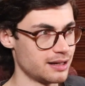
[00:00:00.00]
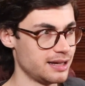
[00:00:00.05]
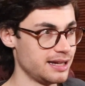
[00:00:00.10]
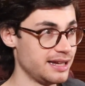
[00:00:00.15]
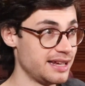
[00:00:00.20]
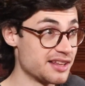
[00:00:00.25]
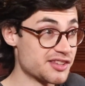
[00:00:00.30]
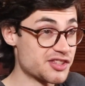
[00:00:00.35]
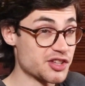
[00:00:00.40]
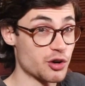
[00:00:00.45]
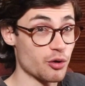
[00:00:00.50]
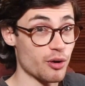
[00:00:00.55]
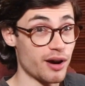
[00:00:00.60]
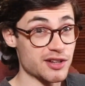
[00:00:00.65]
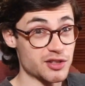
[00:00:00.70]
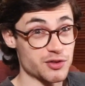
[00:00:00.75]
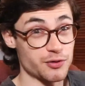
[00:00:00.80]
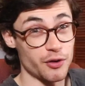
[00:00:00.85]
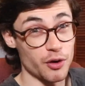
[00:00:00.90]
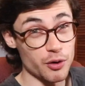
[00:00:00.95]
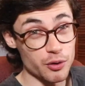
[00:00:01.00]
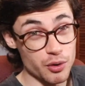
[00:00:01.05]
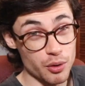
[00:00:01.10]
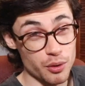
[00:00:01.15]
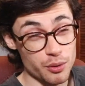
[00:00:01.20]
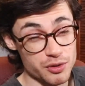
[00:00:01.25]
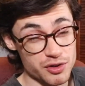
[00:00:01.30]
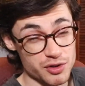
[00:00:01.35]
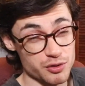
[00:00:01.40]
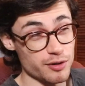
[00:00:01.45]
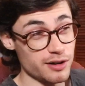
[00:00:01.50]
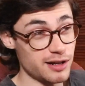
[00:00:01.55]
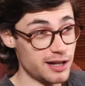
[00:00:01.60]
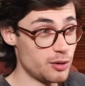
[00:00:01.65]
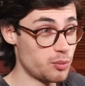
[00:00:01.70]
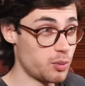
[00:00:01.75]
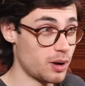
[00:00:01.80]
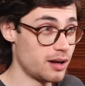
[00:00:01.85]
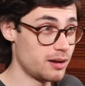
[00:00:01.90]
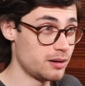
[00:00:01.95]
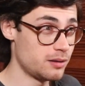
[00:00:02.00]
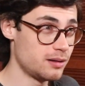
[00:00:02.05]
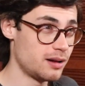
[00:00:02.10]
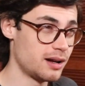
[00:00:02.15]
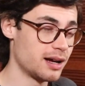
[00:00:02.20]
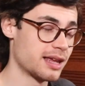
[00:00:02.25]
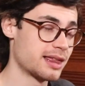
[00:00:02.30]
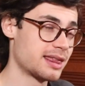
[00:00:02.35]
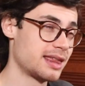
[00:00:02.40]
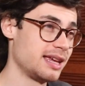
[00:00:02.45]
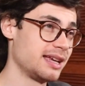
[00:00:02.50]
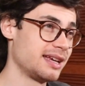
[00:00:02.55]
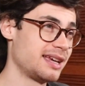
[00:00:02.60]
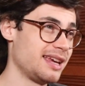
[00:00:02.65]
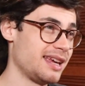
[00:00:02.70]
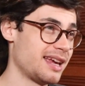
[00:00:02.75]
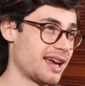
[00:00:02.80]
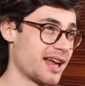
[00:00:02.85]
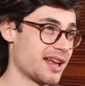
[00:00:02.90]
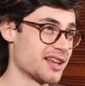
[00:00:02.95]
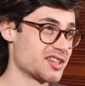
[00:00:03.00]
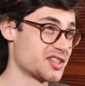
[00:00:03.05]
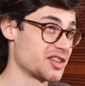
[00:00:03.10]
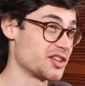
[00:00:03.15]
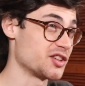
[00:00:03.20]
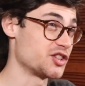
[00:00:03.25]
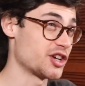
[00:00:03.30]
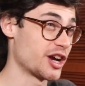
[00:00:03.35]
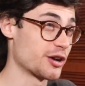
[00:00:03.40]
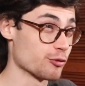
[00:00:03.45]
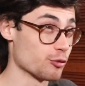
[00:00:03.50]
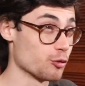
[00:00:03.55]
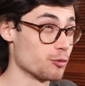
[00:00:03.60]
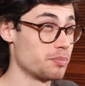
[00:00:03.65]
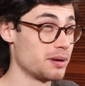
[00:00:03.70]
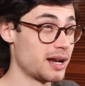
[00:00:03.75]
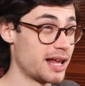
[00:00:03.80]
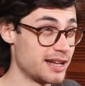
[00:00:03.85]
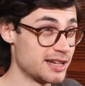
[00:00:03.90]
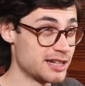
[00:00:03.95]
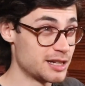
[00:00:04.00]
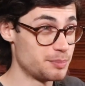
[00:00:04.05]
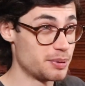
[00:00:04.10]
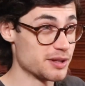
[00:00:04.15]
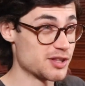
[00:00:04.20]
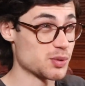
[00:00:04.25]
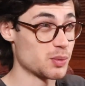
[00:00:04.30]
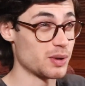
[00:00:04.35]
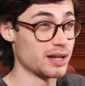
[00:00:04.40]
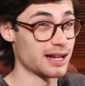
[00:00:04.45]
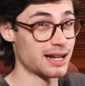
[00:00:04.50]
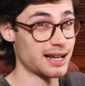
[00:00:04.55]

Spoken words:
He integrates vocals really well. I think he has the general blend between